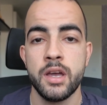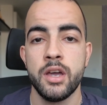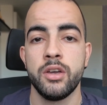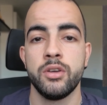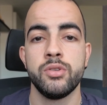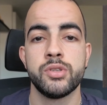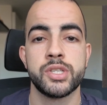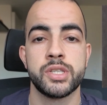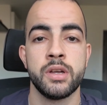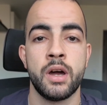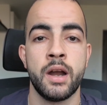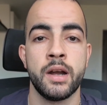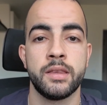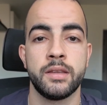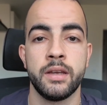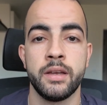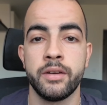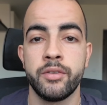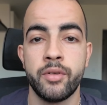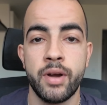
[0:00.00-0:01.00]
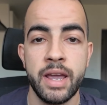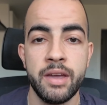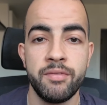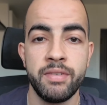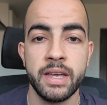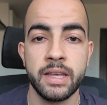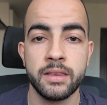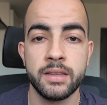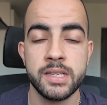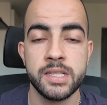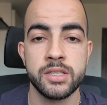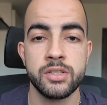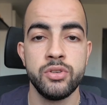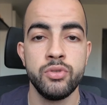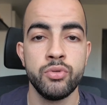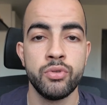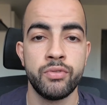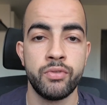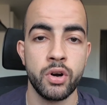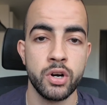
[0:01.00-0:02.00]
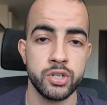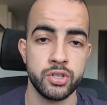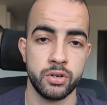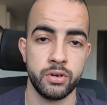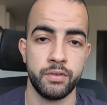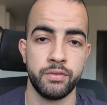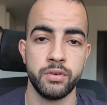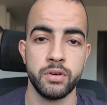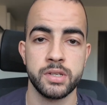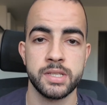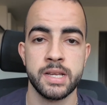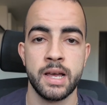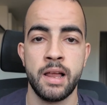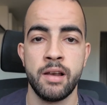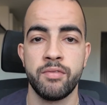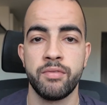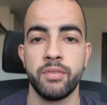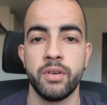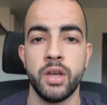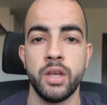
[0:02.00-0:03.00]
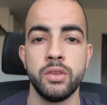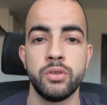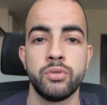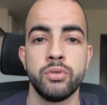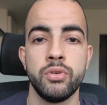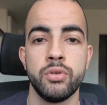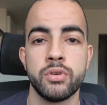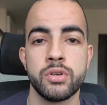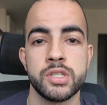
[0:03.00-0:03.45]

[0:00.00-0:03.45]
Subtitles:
you start engraving this new version of yourself into your